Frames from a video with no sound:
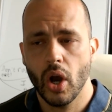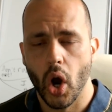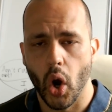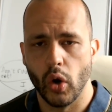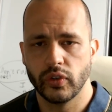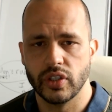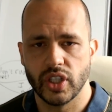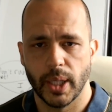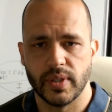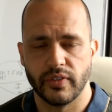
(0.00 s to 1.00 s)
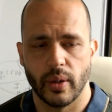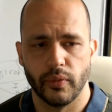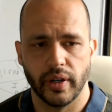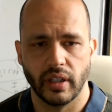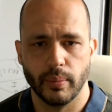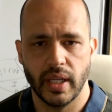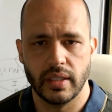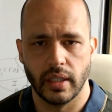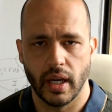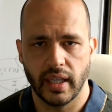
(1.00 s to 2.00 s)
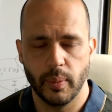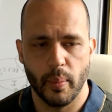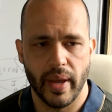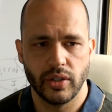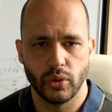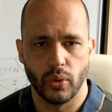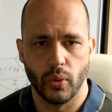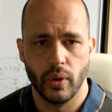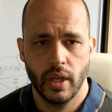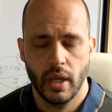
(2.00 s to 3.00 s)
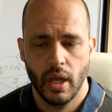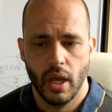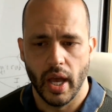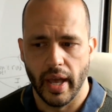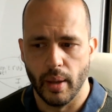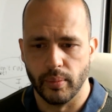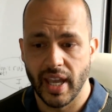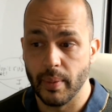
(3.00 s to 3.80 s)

oftentimes if I'm running a meeting, I keep a mental cap.